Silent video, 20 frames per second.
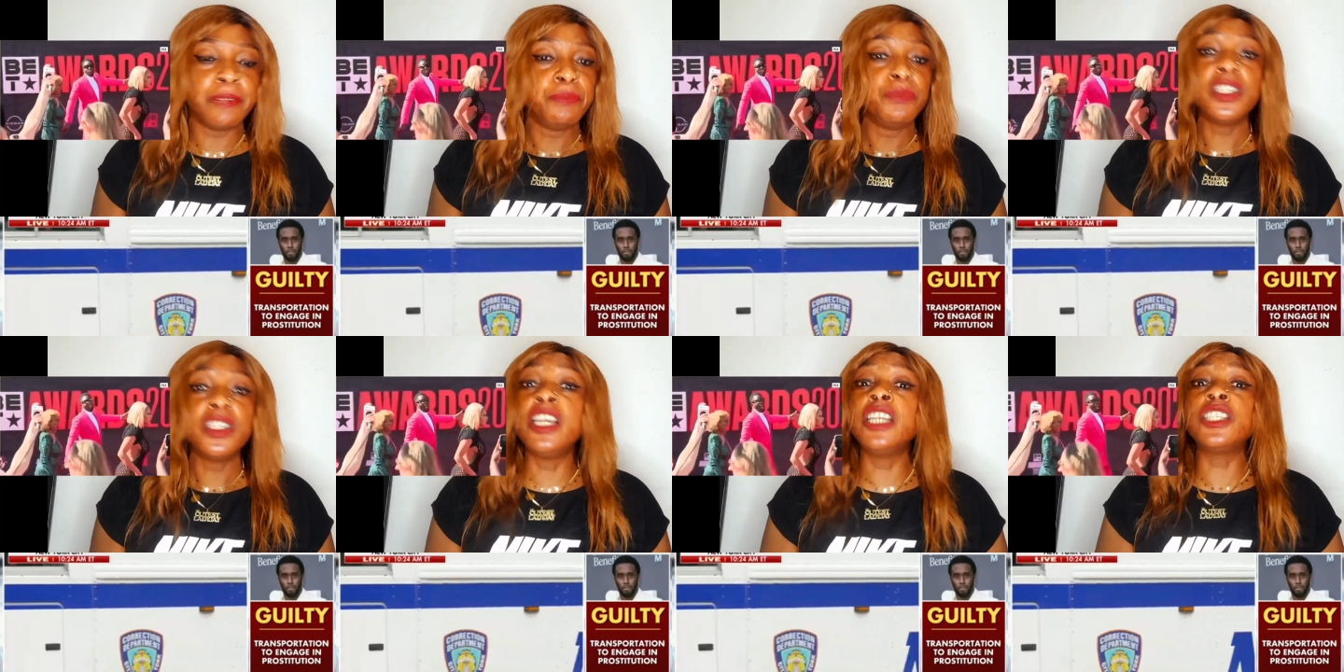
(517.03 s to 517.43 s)

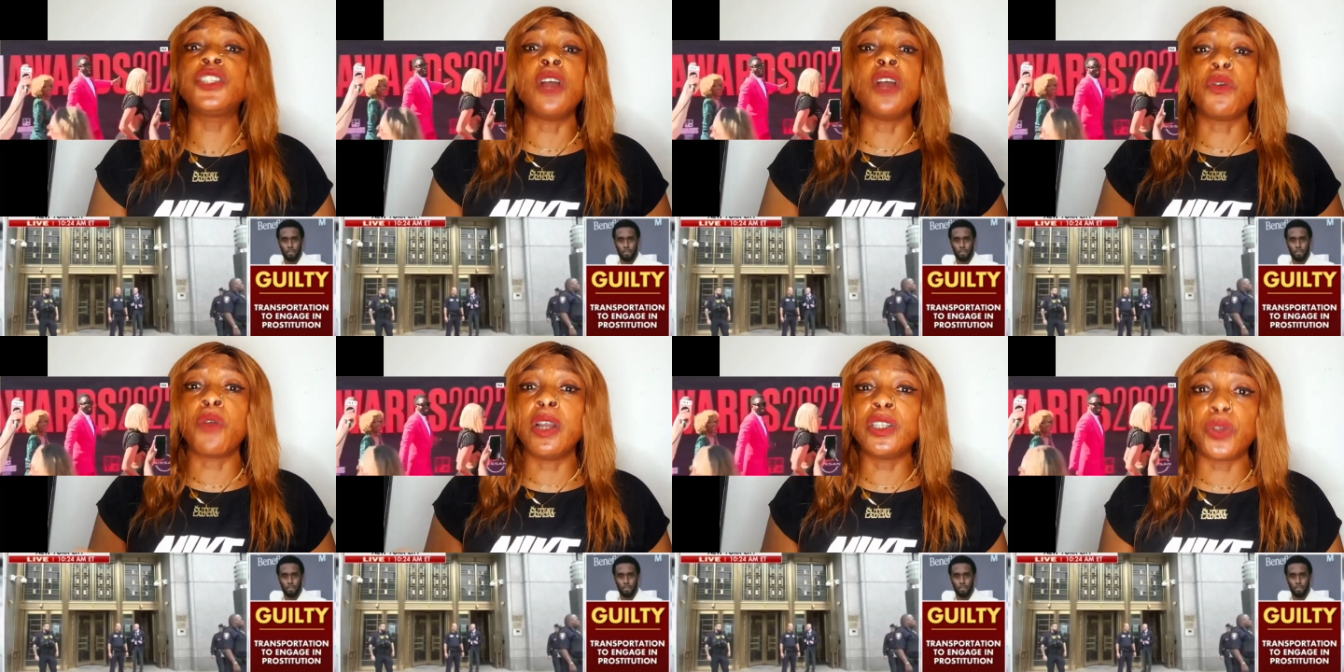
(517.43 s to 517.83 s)
He's not
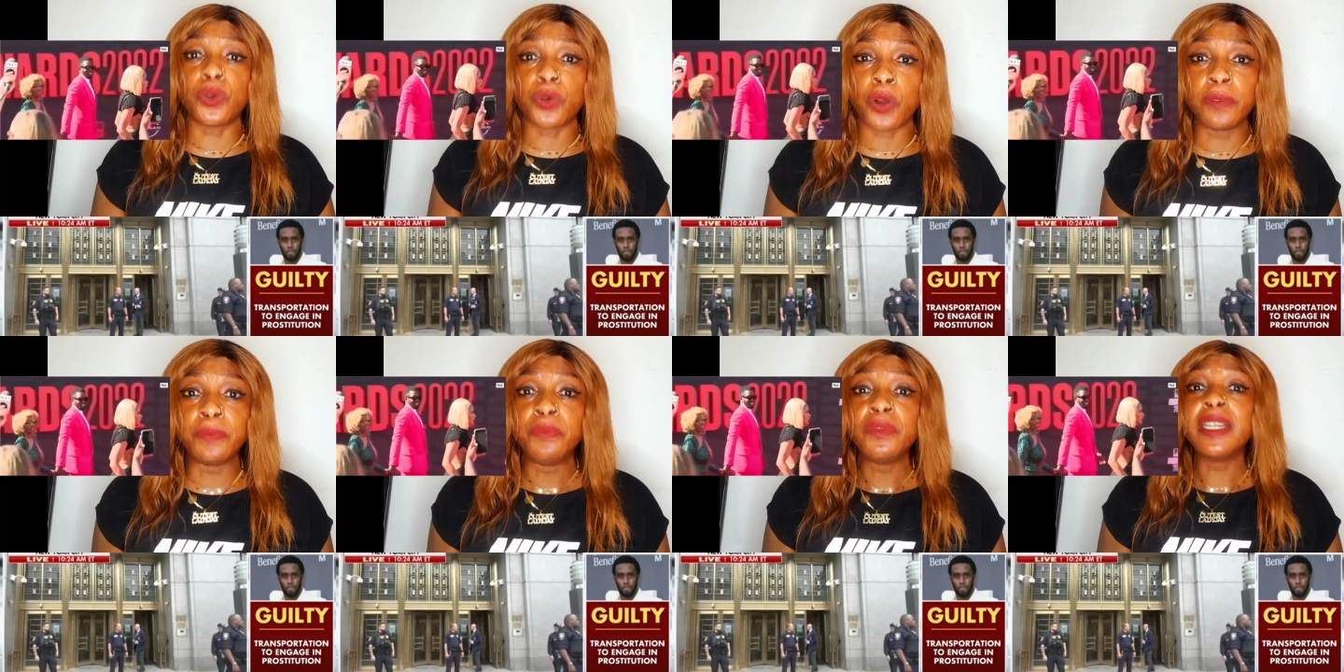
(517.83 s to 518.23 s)
going to
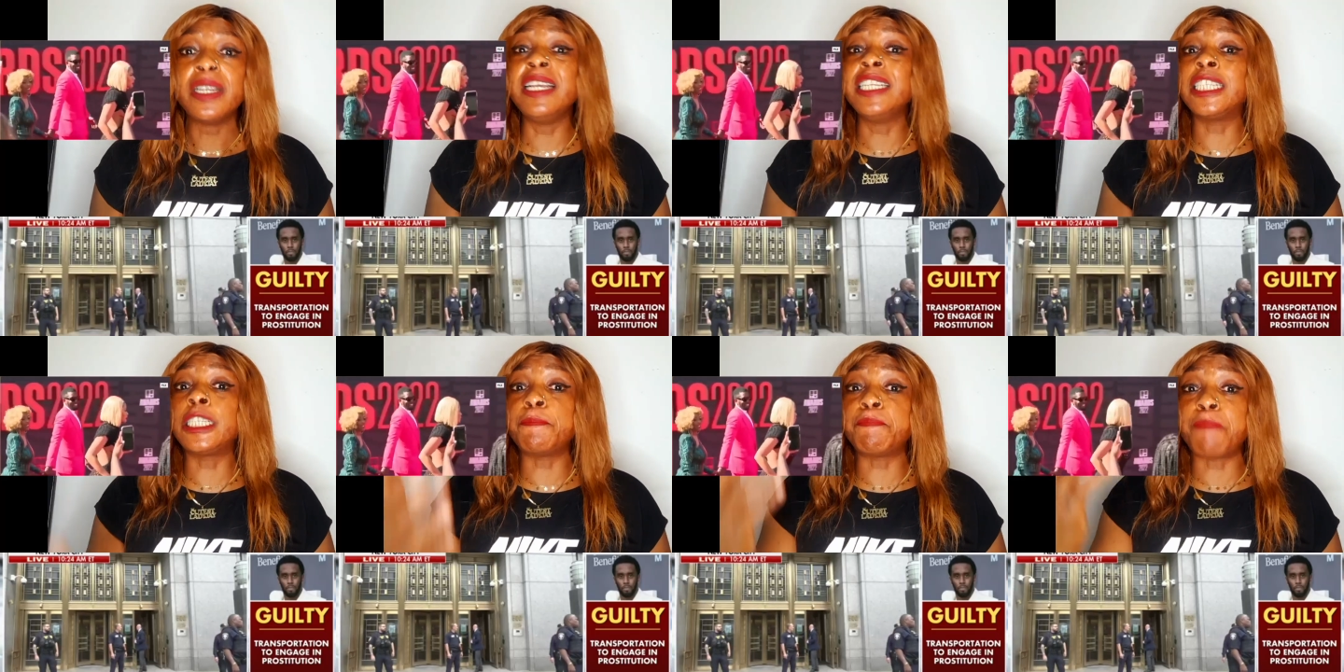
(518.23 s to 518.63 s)
run.
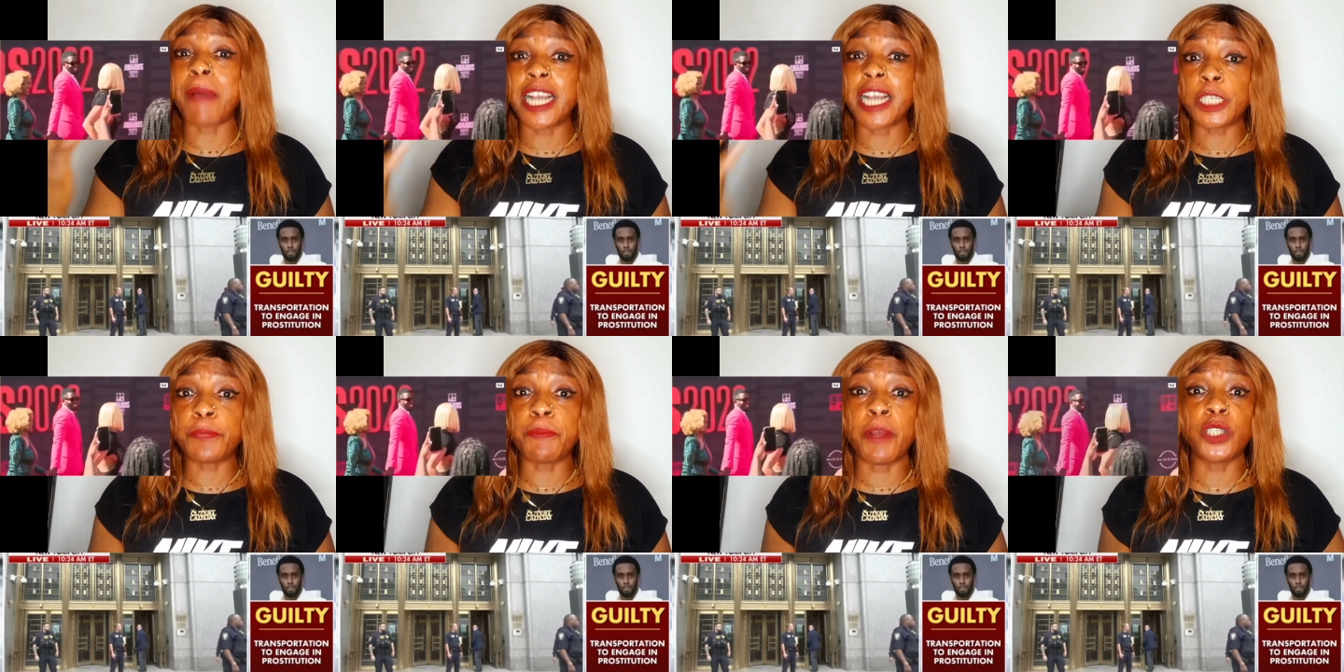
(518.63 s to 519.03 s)
His
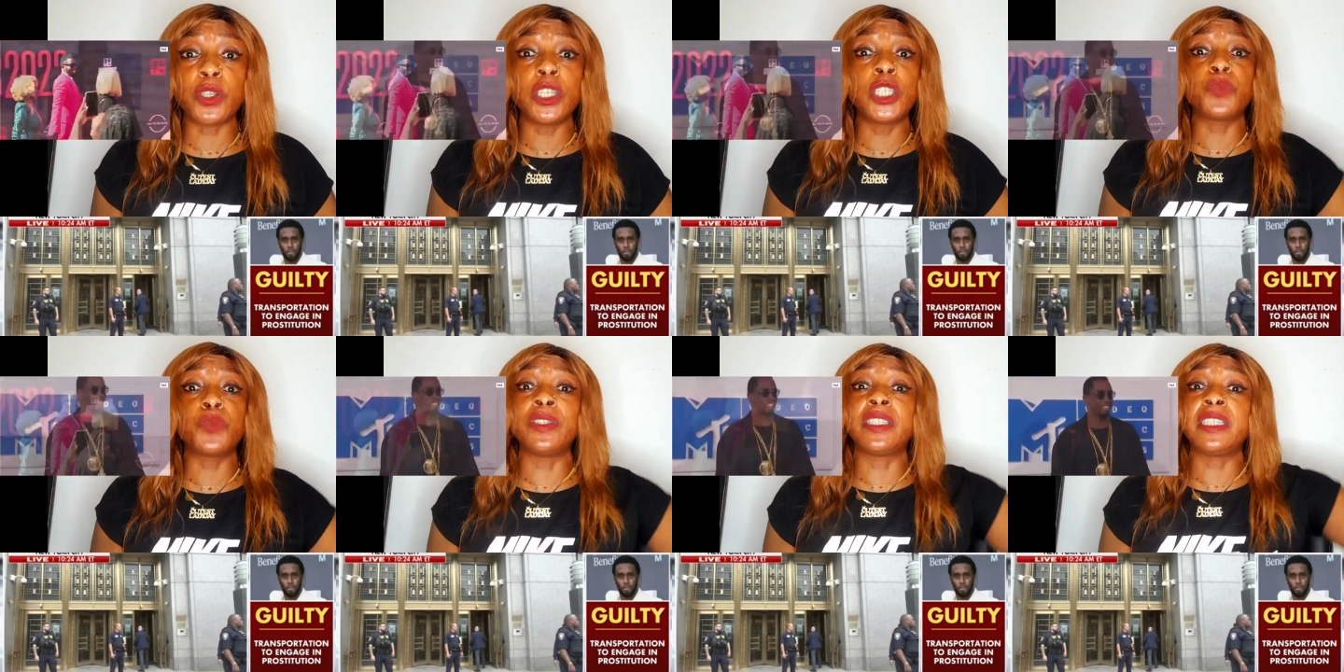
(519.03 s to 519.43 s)
passport is
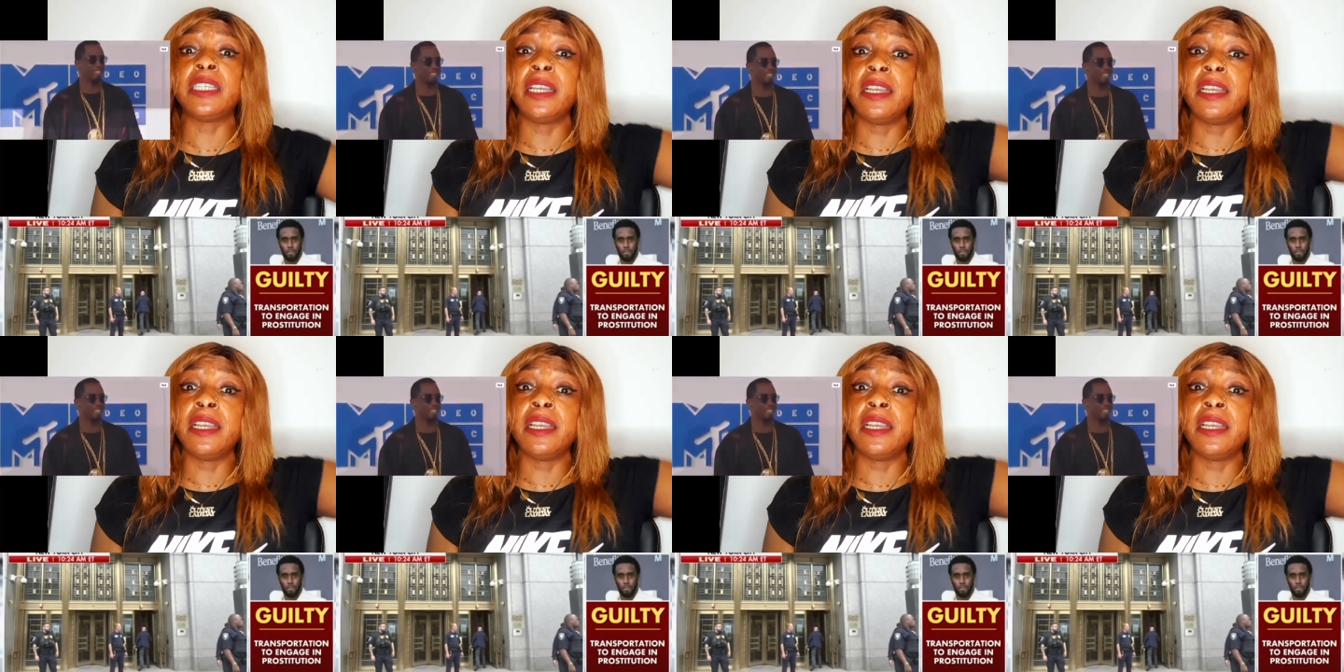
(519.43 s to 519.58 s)
with